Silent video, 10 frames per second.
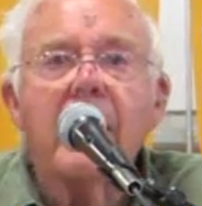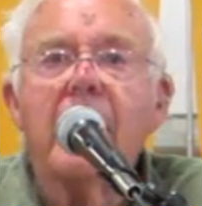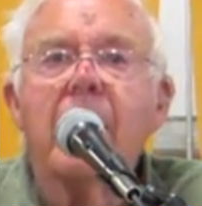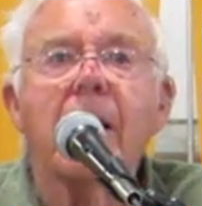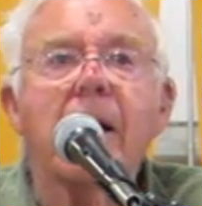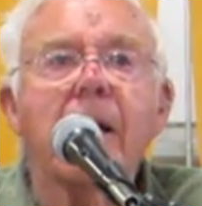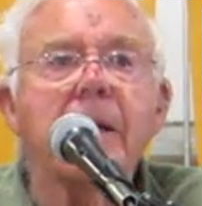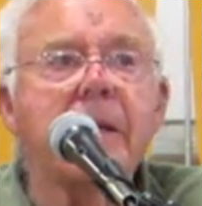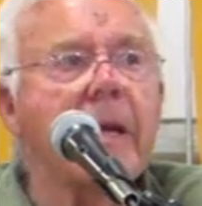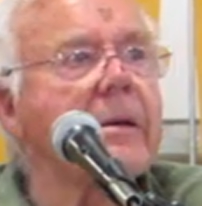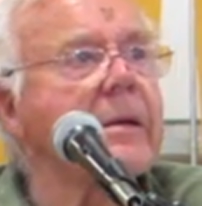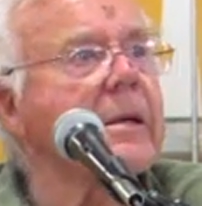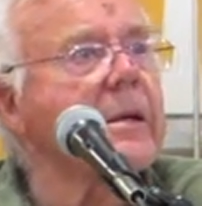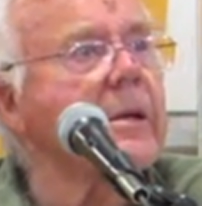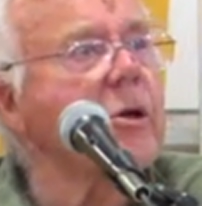
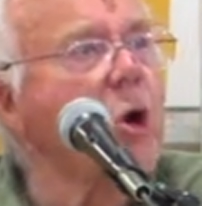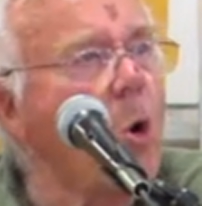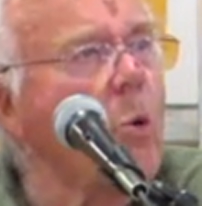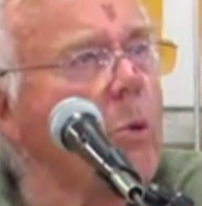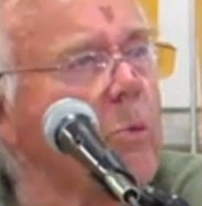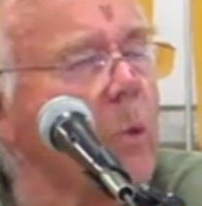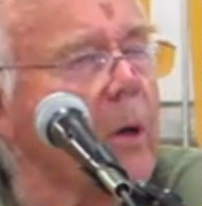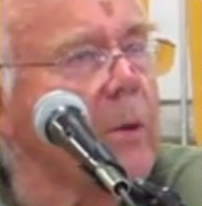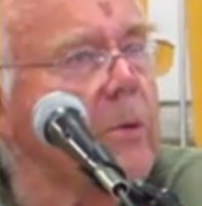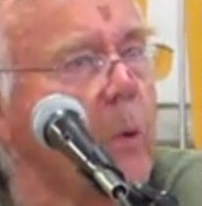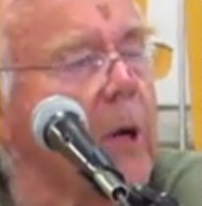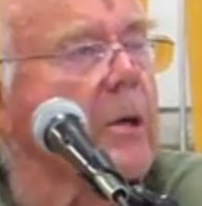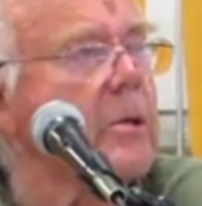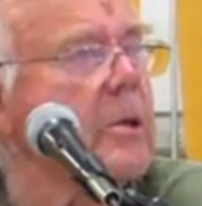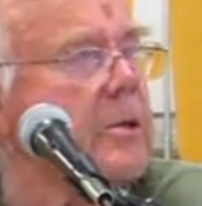Didn't know the word
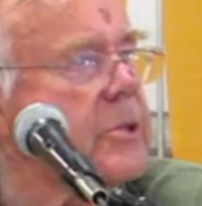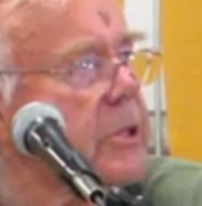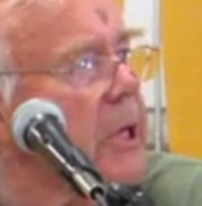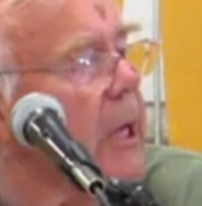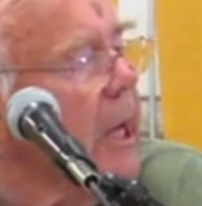wilderness.